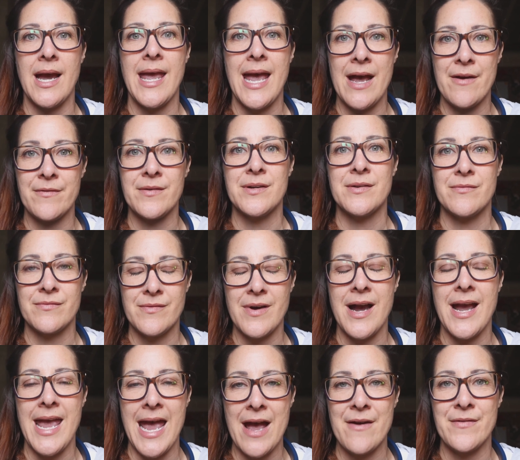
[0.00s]
I
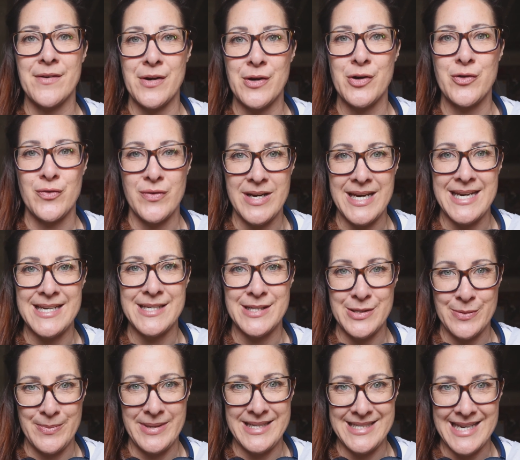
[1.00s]
haven't agreed
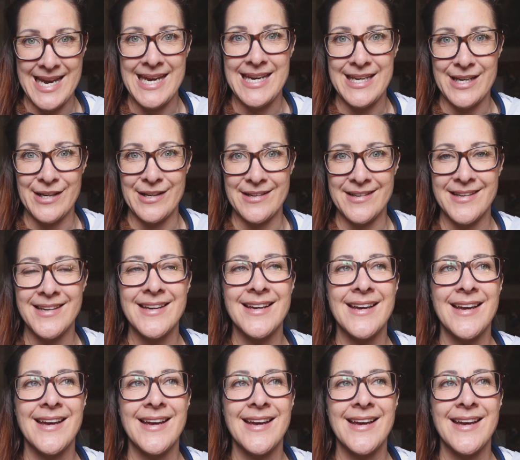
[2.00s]
to be taken.